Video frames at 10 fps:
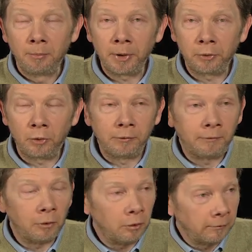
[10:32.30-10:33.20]
But don't
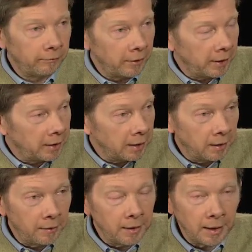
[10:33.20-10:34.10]
look for it
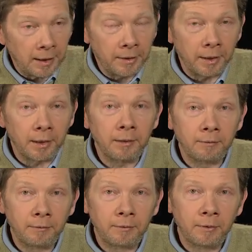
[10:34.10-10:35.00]
in the other.
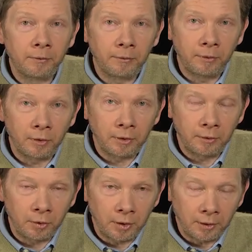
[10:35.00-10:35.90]

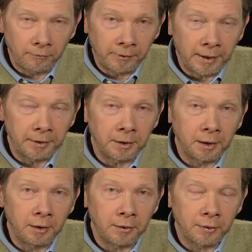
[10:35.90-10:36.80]
Find it
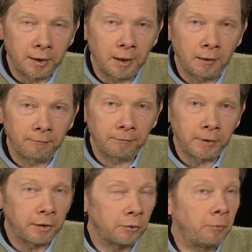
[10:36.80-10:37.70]
in yourself.
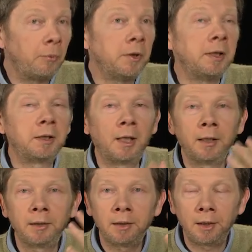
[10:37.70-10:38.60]
That's what the
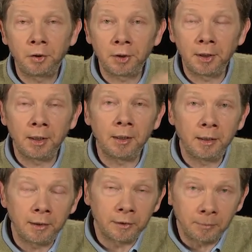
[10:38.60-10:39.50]
entire teaching here
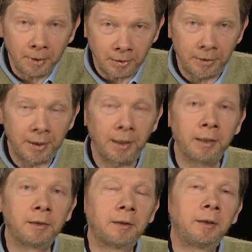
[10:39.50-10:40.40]
is about, that.